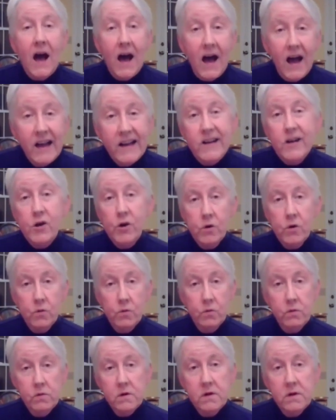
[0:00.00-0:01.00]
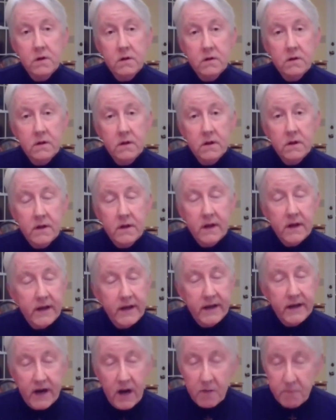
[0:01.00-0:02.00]
I know,
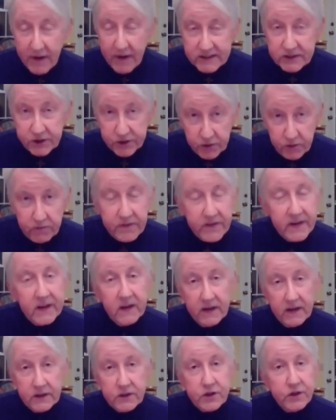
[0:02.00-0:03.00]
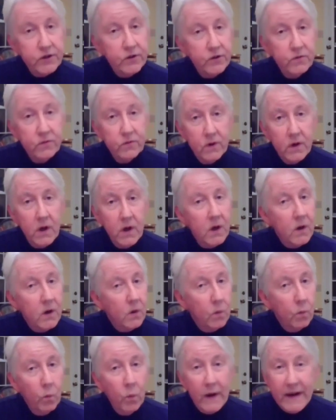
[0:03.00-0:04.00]
and I imagine you feel it too,
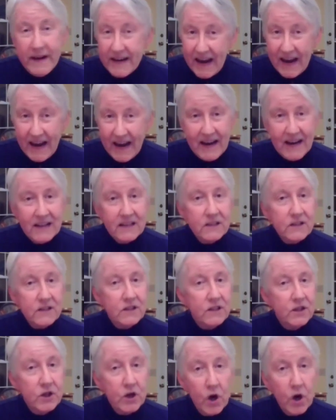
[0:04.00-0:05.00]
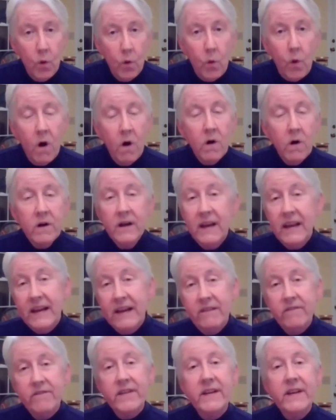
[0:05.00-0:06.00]
we can't go on
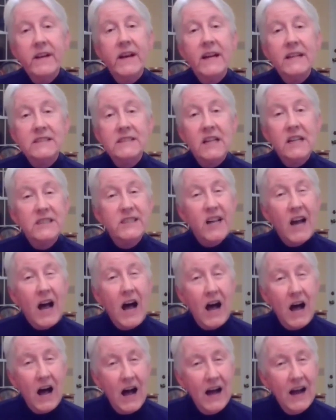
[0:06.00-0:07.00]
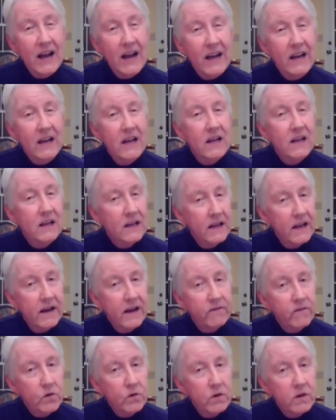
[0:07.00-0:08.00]
living at such a high
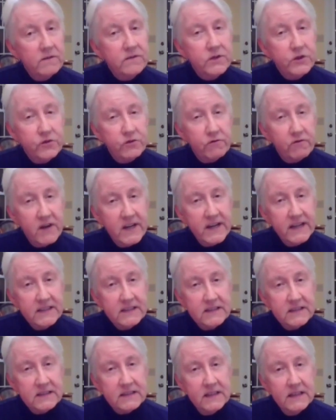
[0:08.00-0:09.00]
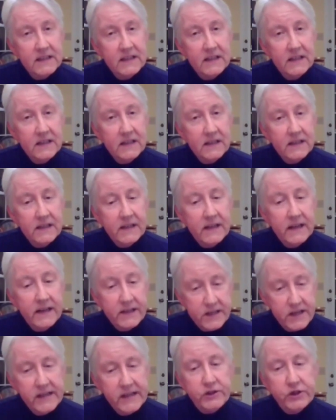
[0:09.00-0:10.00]
level of stress
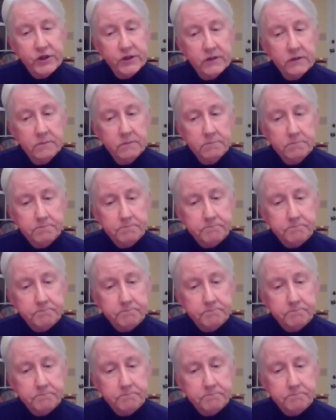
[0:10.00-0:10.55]
and tension.